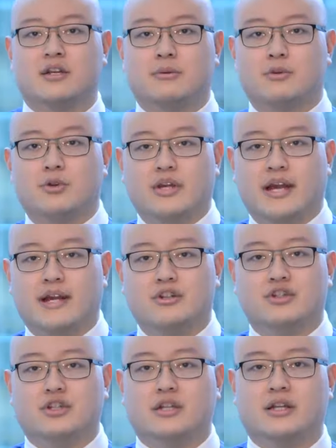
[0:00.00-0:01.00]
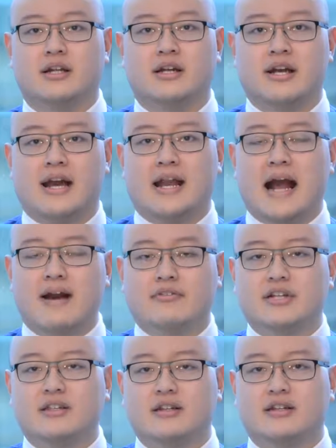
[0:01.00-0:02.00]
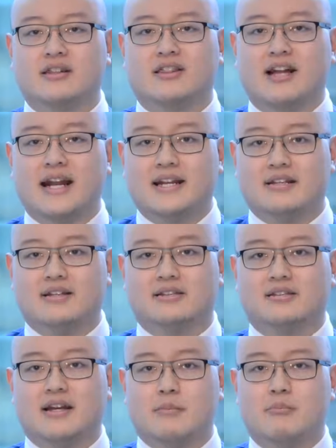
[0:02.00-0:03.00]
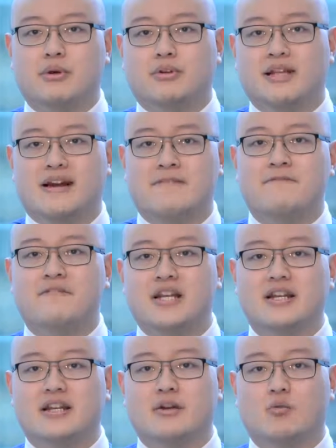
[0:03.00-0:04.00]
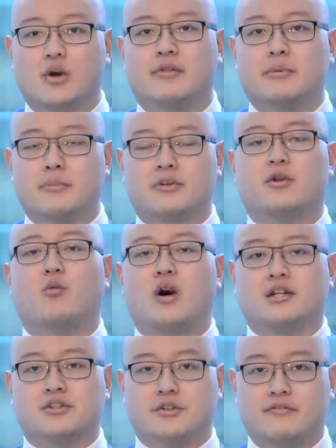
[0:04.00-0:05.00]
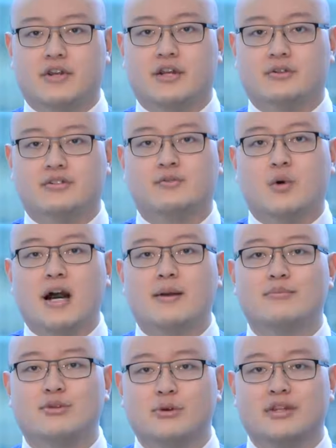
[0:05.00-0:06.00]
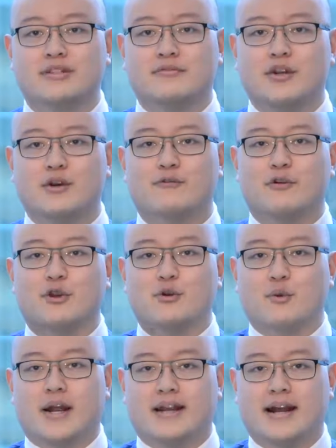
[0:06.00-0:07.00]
communication, and having the likeness and build that affinity with people that are watching the videos. This is why I'm doing this video for you right